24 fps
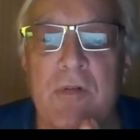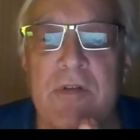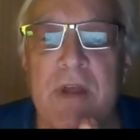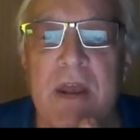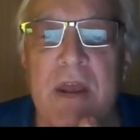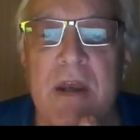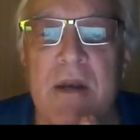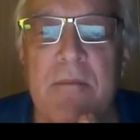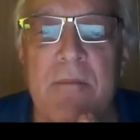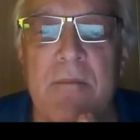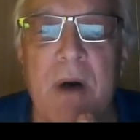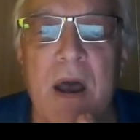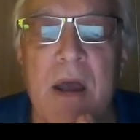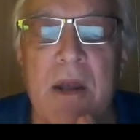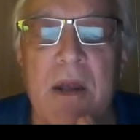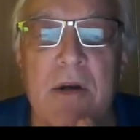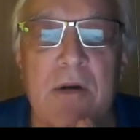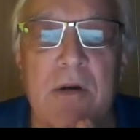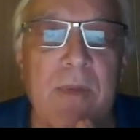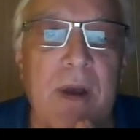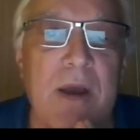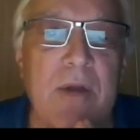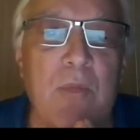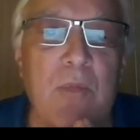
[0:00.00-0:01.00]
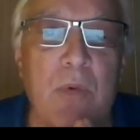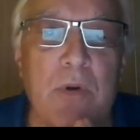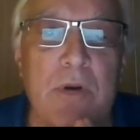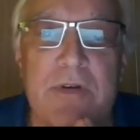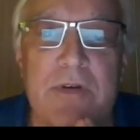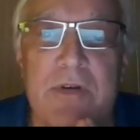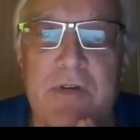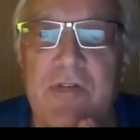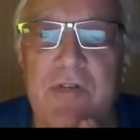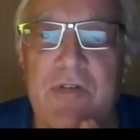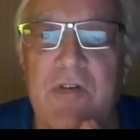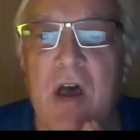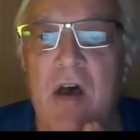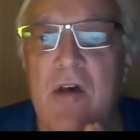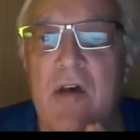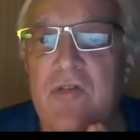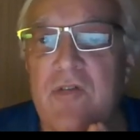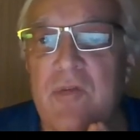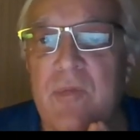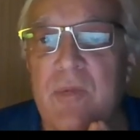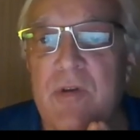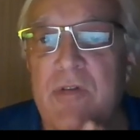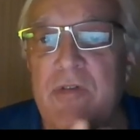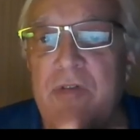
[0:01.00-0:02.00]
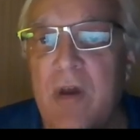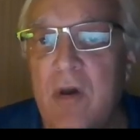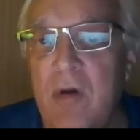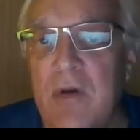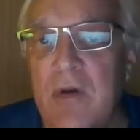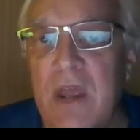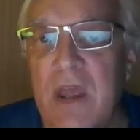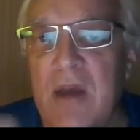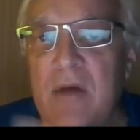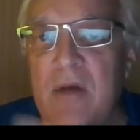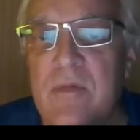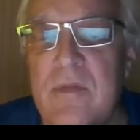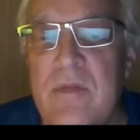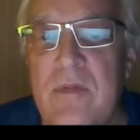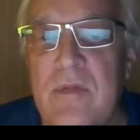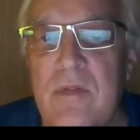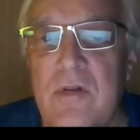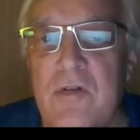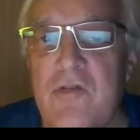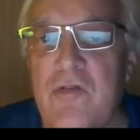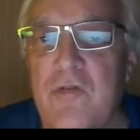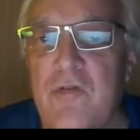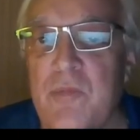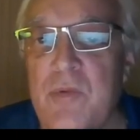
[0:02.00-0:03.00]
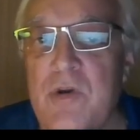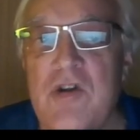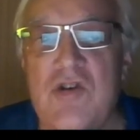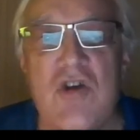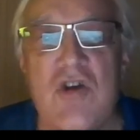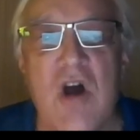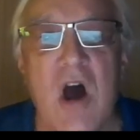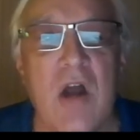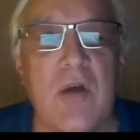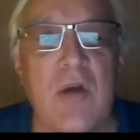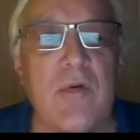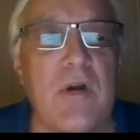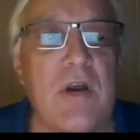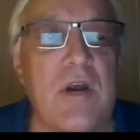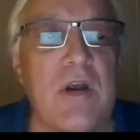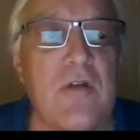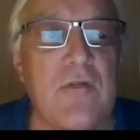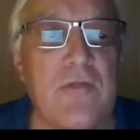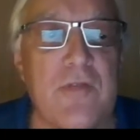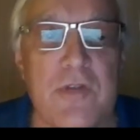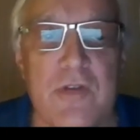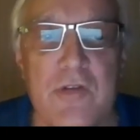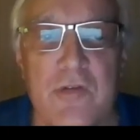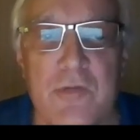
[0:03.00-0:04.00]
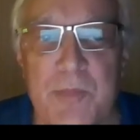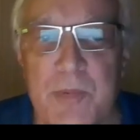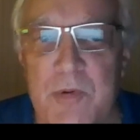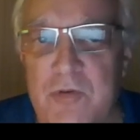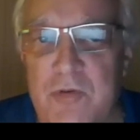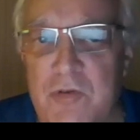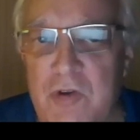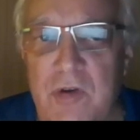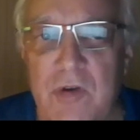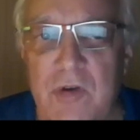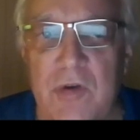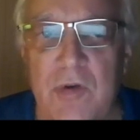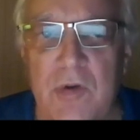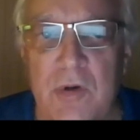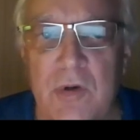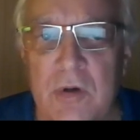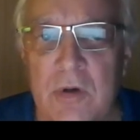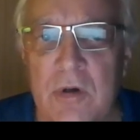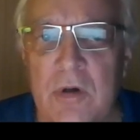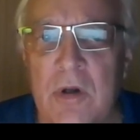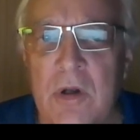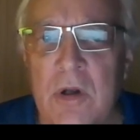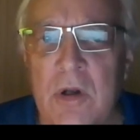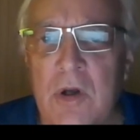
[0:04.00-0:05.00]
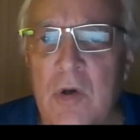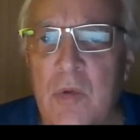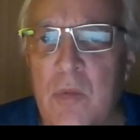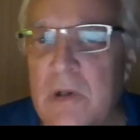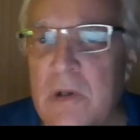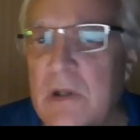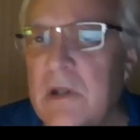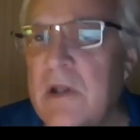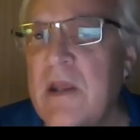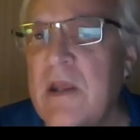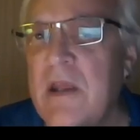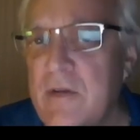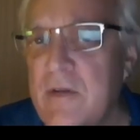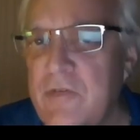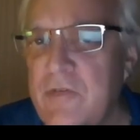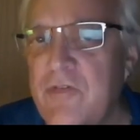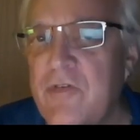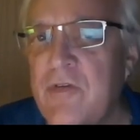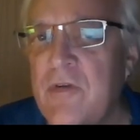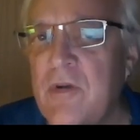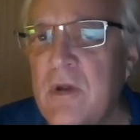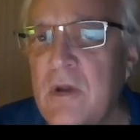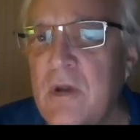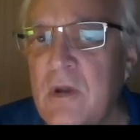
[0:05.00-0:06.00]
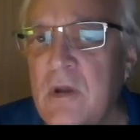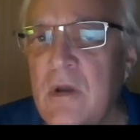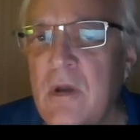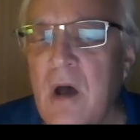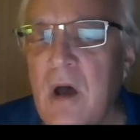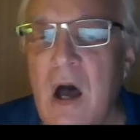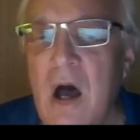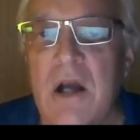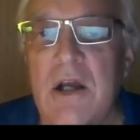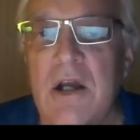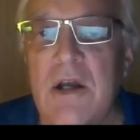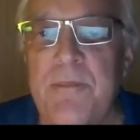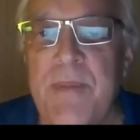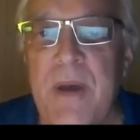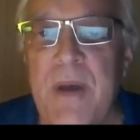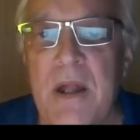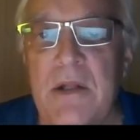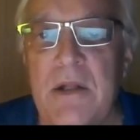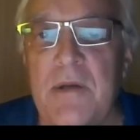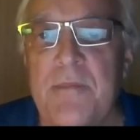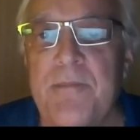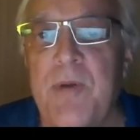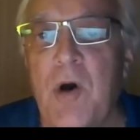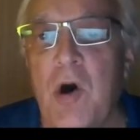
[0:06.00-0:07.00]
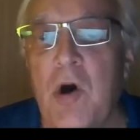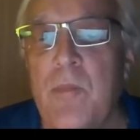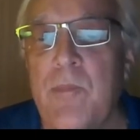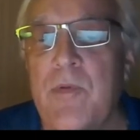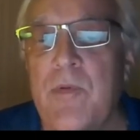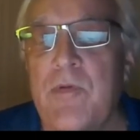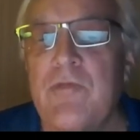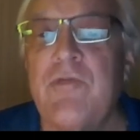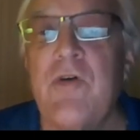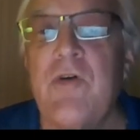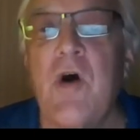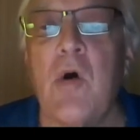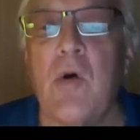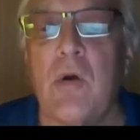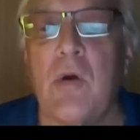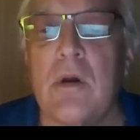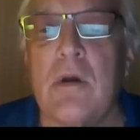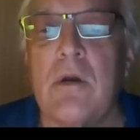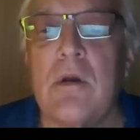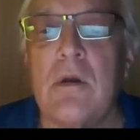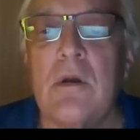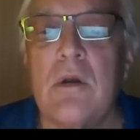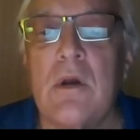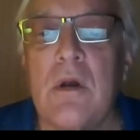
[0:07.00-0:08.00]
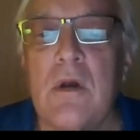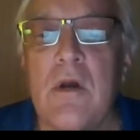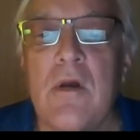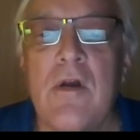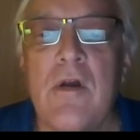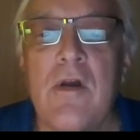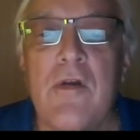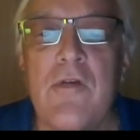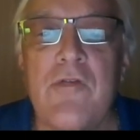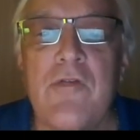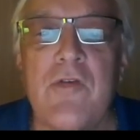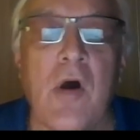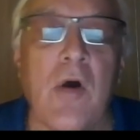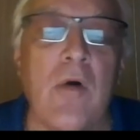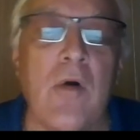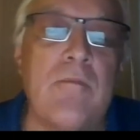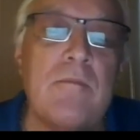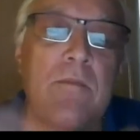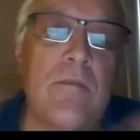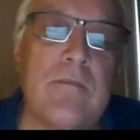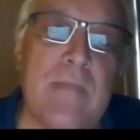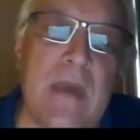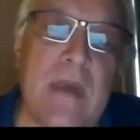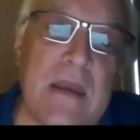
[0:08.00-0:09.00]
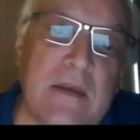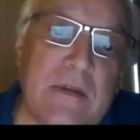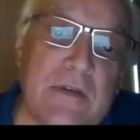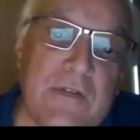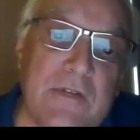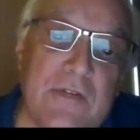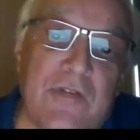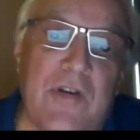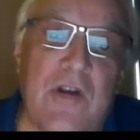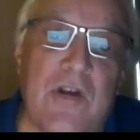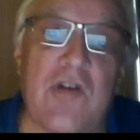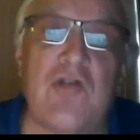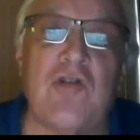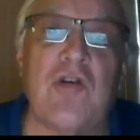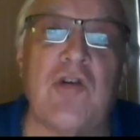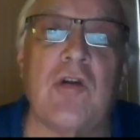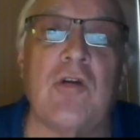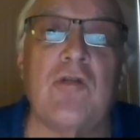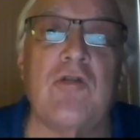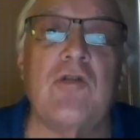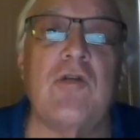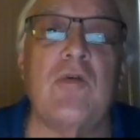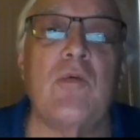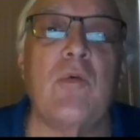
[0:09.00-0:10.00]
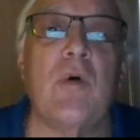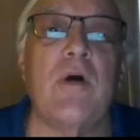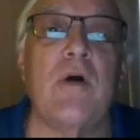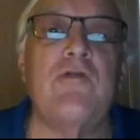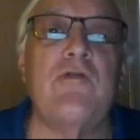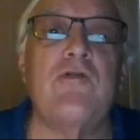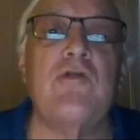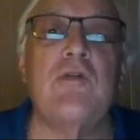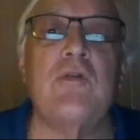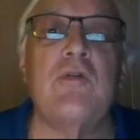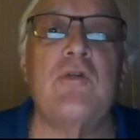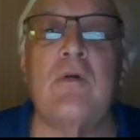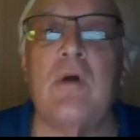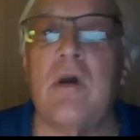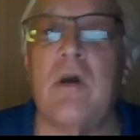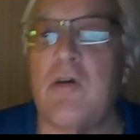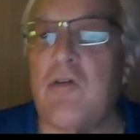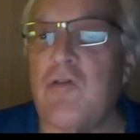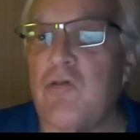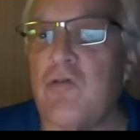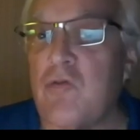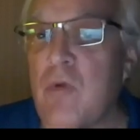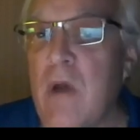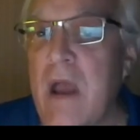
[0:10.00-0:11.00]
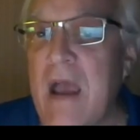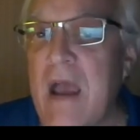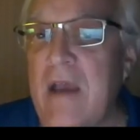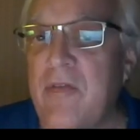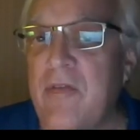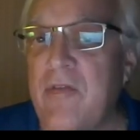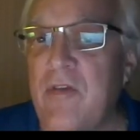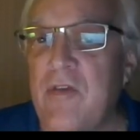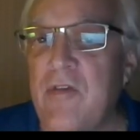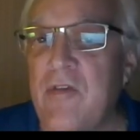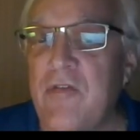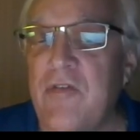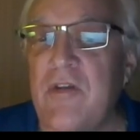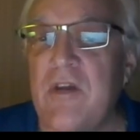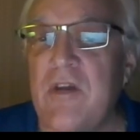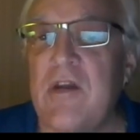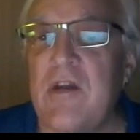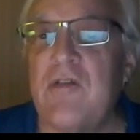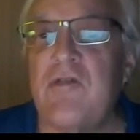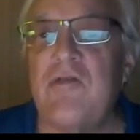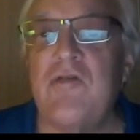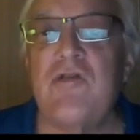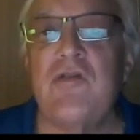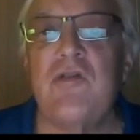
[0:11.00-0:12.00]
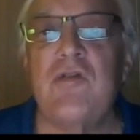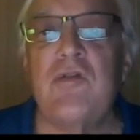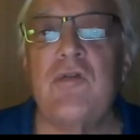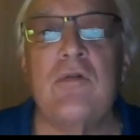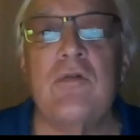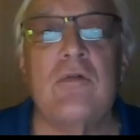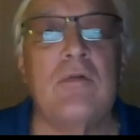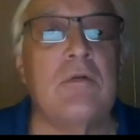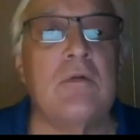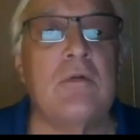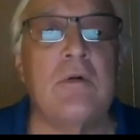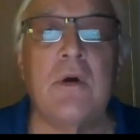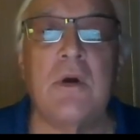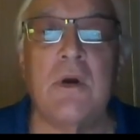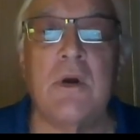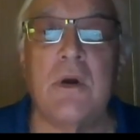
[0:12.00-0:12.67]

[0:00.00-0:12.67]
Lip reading: or data miner might want to discuss. You want to say, okay, there's 3 genres here for this particular release: a cappella, pop, and folk. So make a decision. Do you want to extract this into